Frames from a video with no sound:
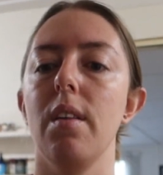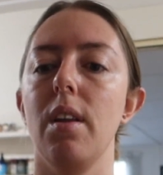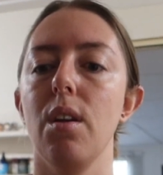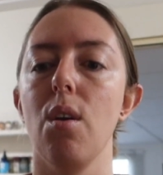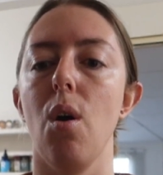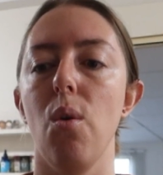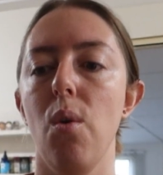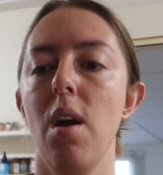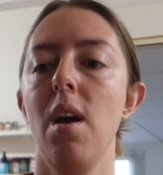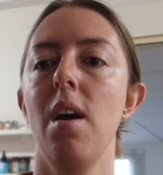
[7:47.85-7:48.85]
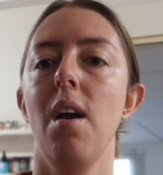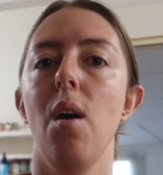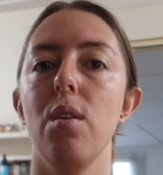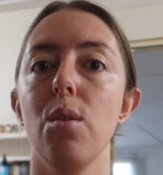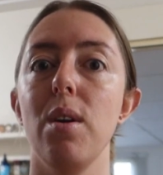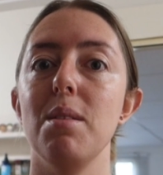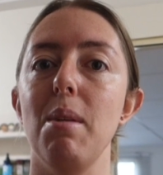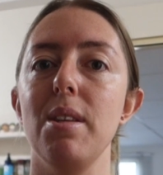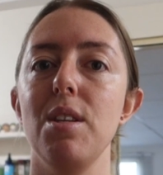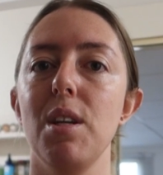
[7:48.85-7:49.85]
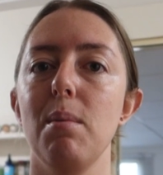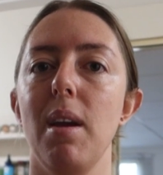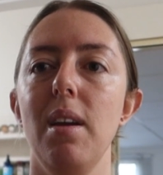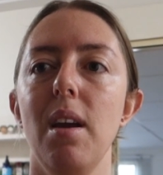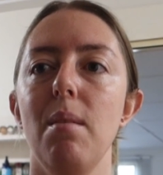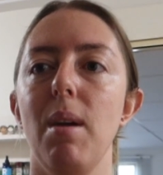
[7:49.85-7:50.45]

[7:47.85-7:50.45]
And then Nicole is always messaging me,